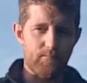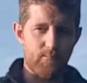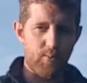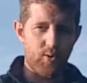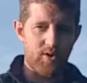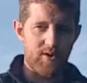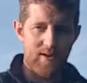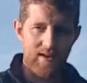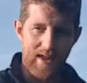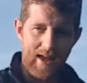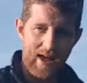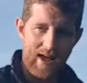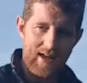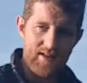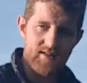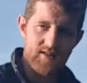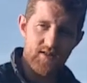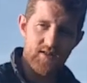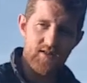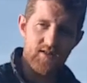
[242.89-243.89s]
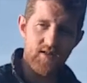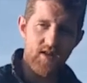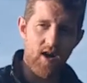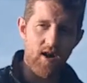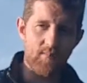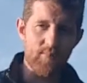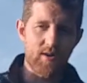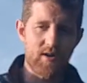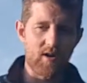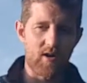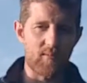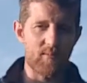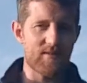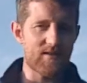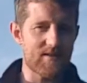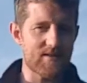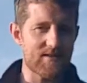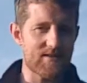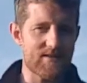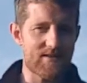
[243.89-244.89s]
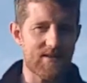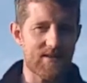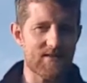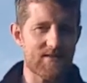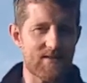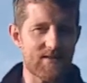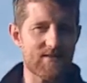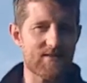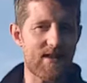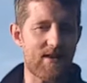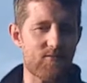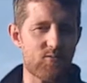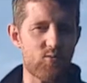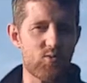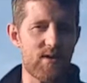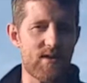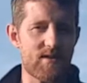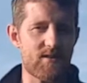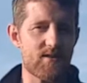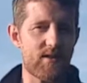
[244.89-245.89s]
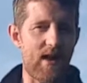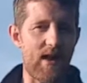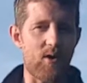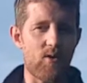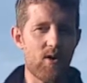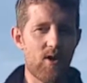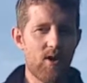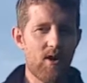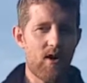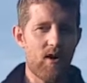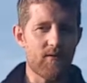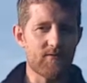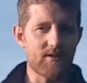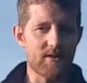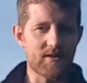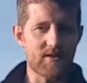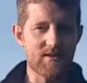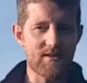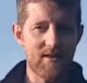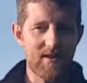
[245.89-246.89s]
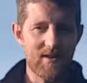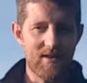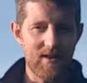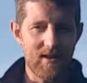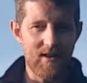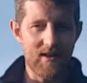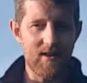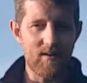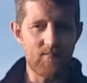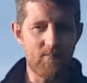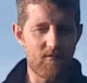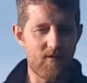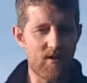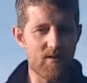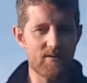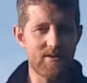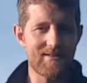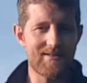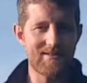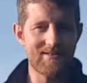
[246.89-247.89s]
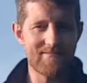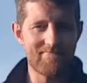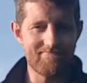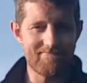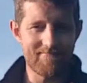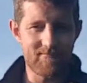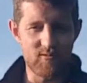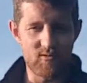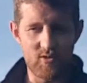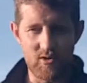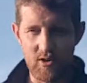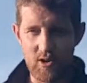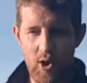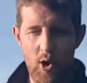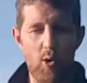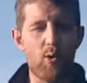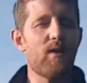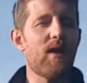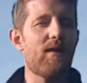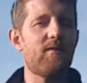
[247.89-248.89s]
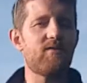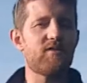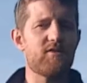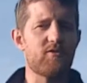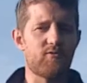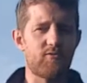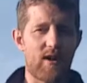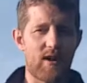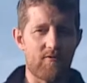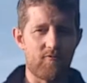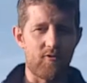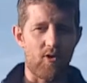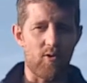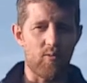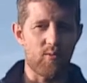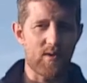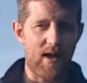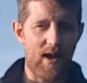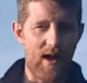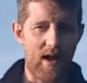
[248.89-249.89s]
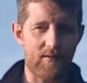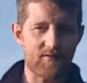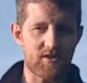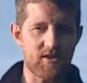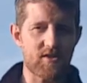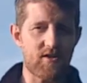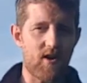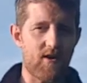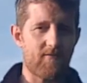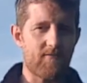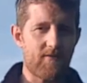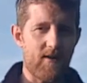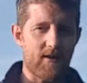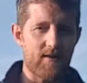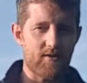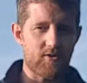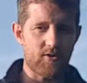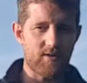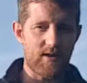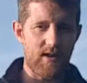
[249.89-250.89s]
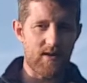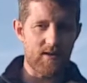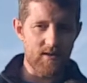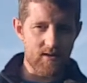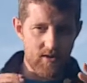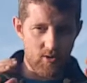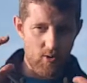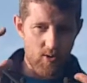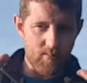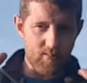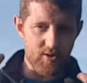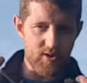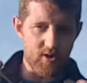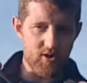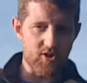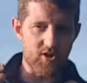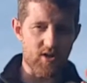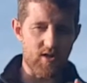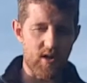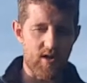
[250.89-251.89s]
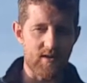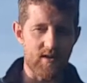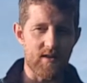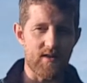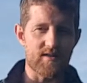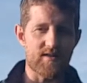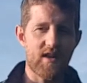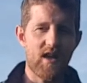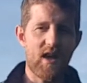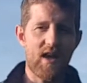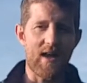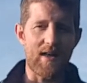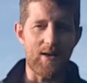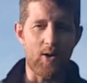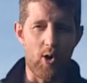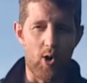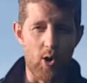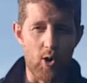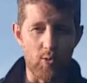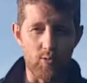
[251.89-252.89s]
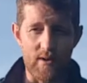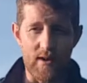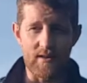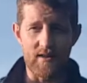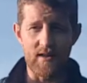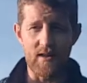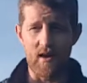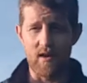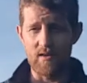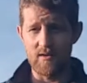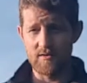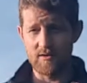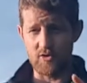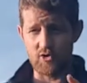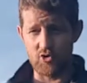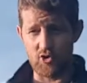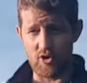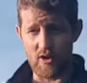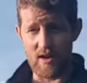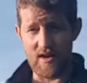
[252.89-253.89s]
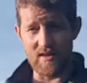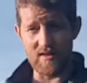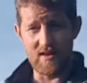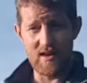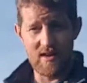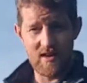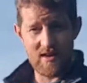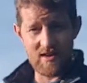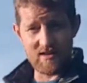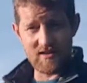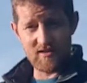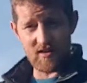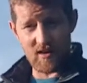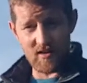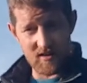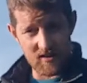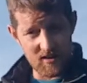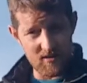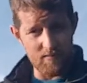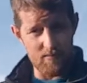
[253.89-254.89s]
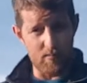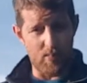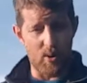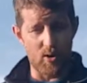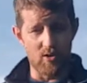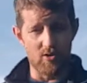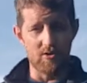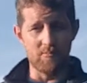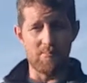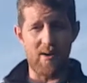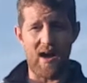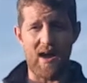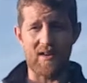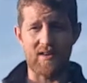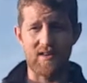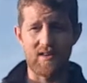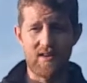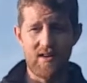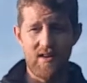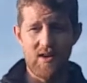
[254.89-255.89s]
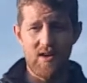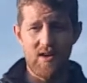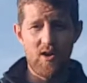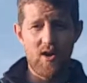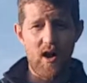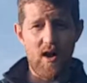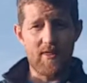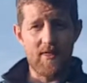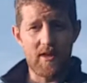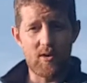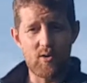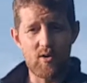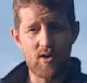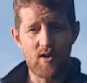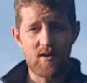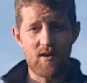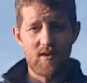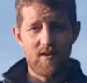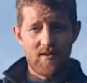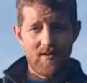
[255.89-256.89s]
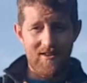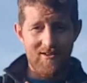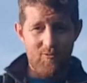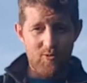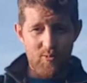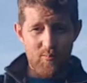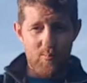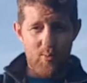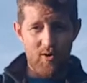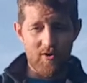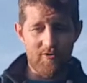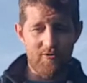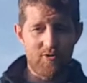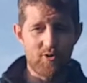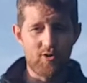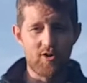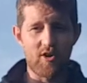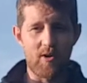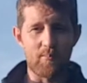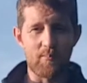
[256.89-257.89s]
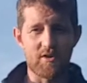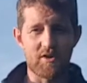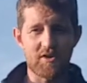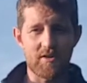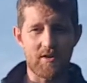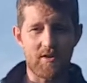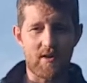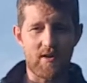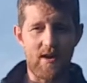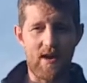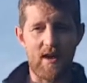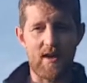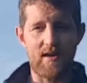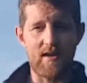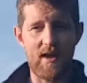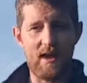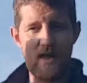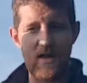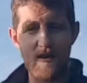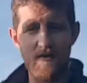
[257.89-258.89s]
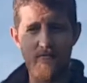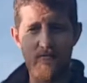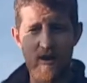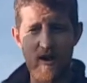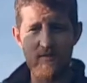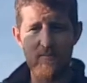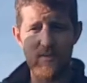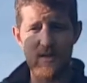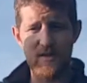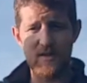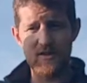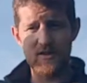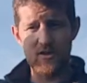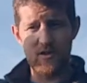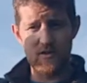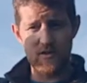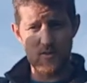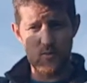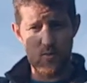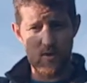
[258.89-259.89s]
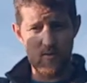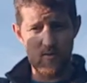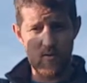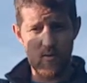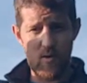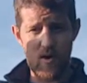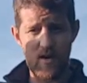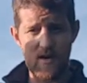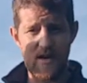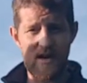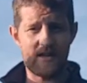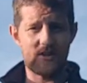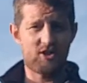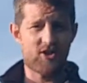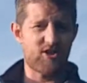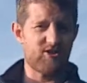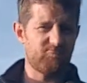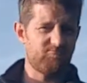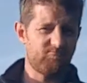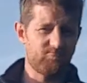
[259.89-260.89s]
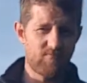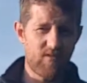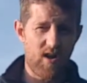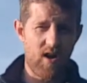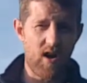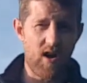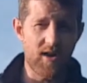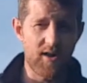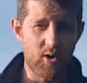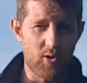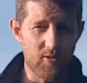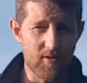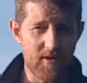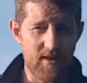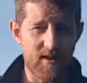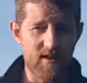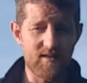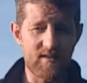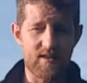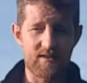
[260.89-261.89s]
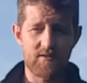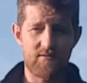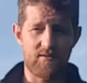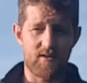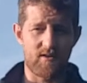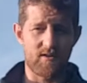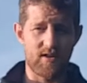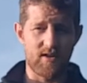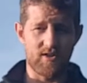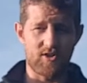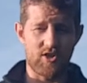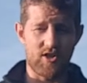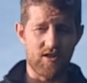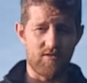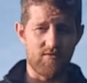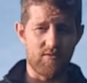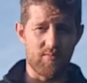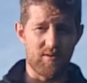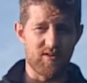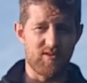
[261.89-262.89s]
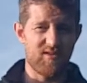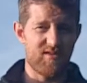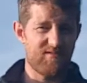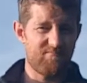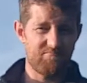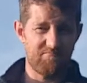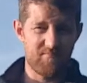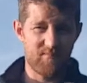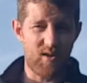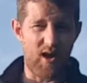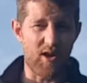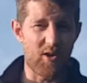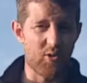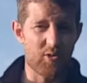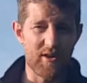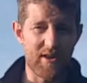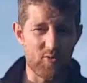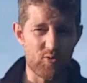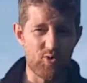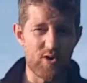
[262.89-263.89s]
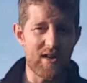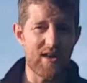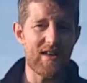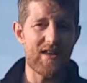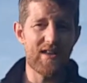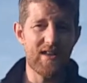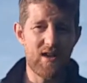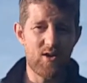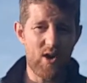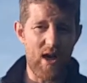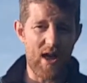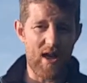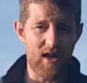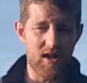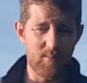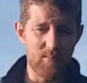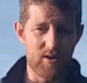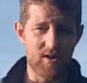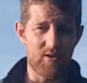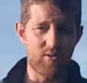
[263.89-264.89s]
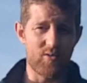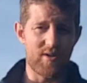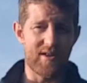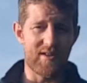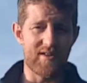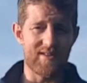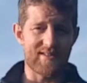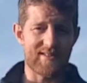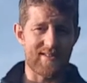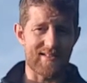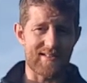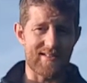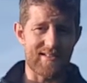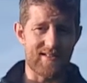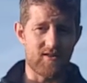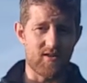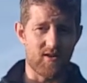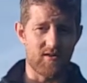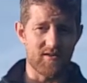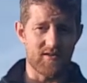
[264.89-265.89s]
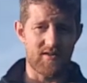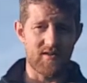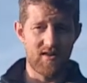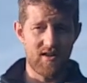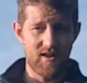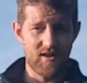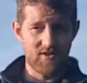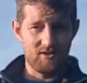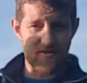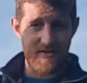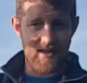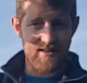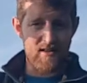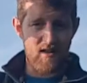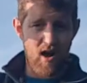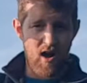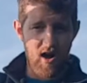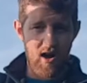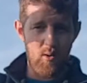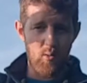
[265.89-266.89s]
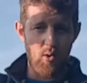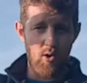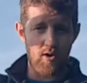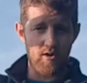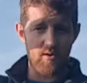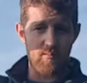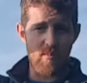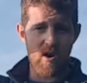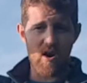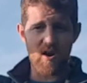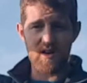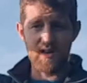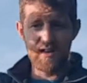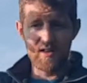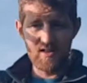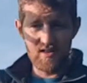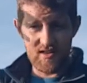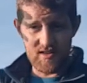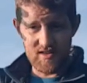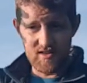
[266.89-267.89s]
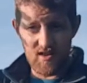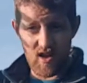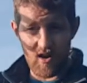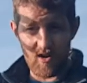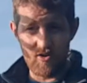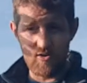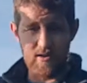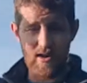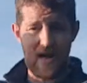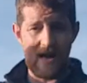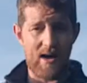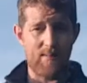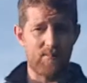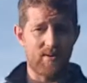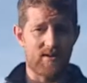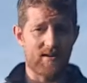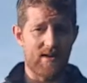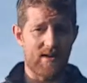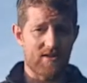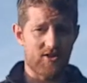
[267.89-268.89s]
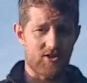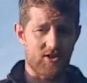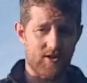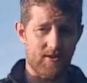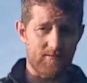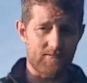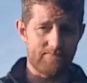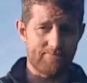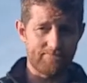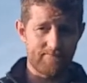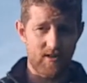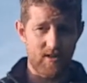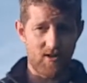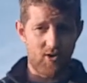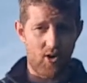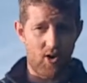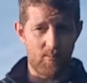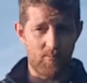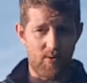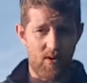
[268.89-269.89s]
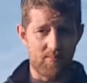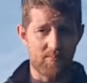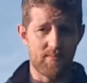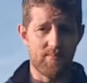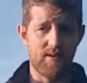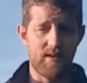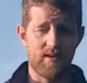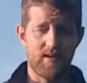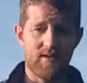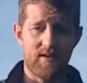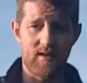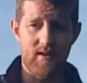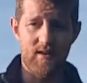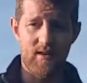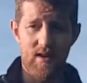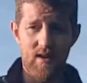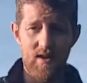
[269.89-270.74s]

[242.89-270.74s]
But it has to start becoming, this is 6 to 7 weeks now of this very low levels of rainfall. We have to start factoring that into our production ideas, and already the trade is starting to pull back. I think if we put a few numbers in our head, 85 million tonnes where we were last year, I don't think that's very achievable. I don't think really anybody realistically does. So that high water mark is not going to happen next year in all probability.